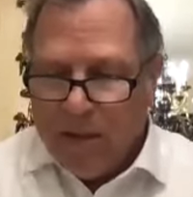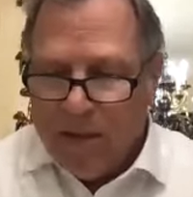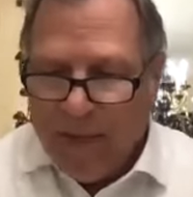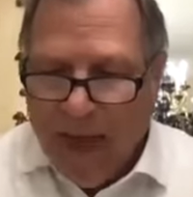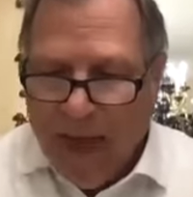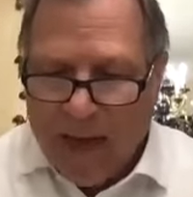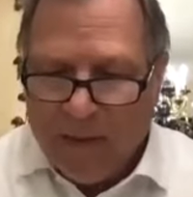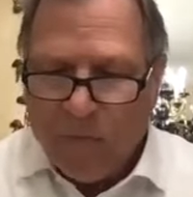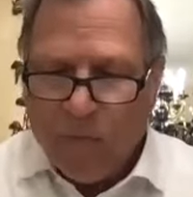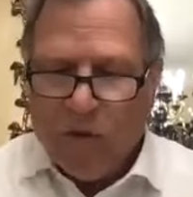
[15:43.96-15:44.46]

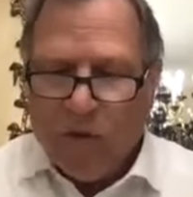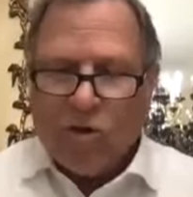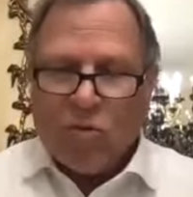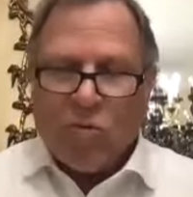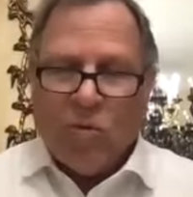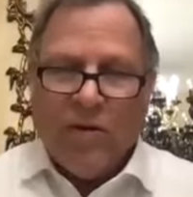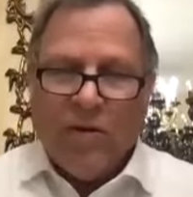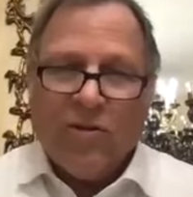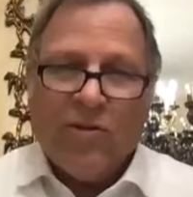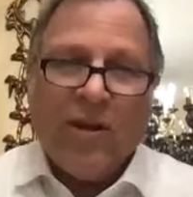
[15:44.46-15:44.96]
That
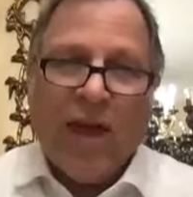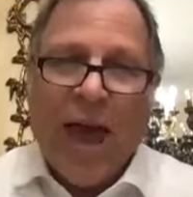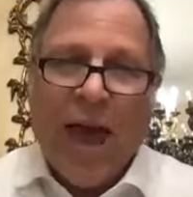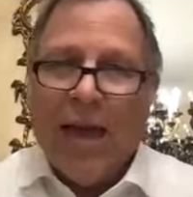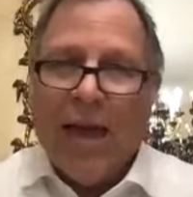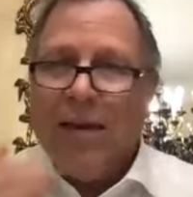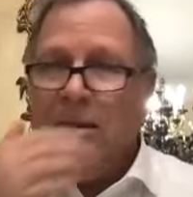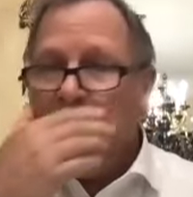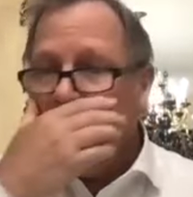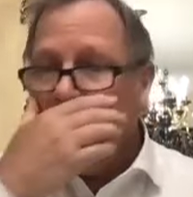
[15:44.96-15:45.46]
which we
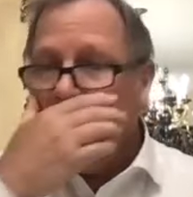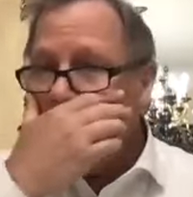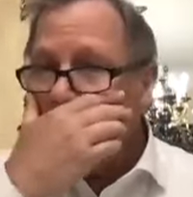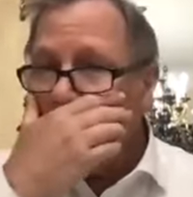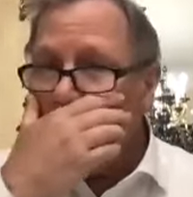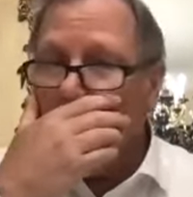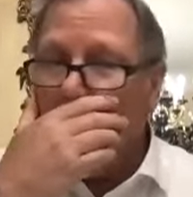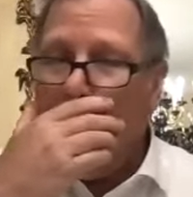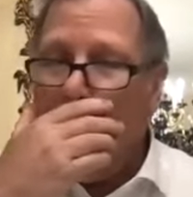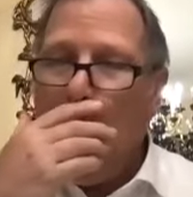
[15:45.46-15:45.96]
said,
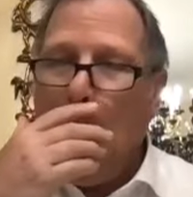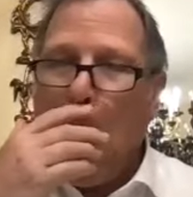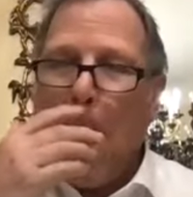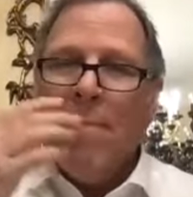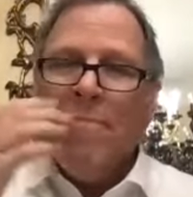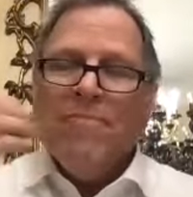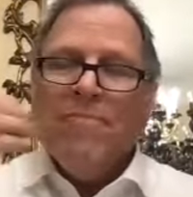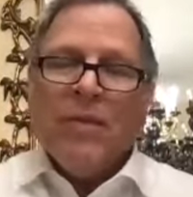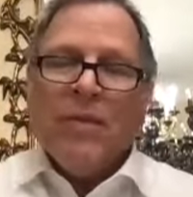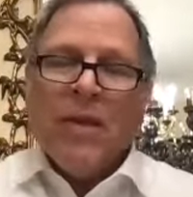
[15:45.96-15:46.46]

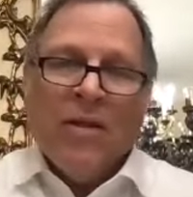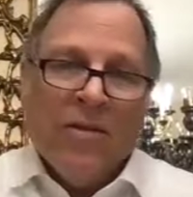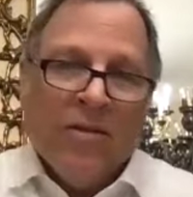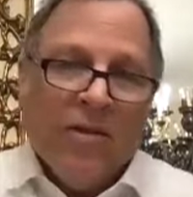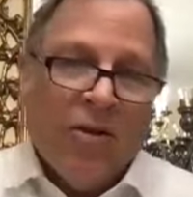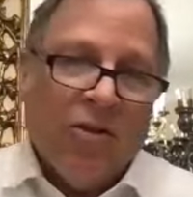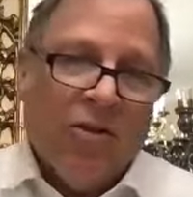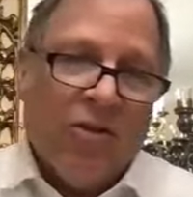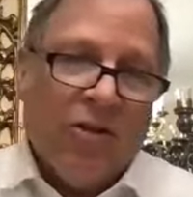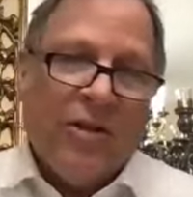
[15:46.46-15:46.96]

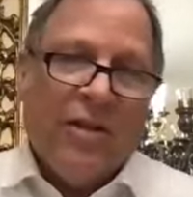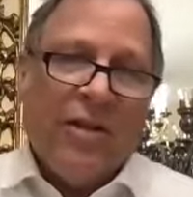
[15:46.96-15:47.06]
there's a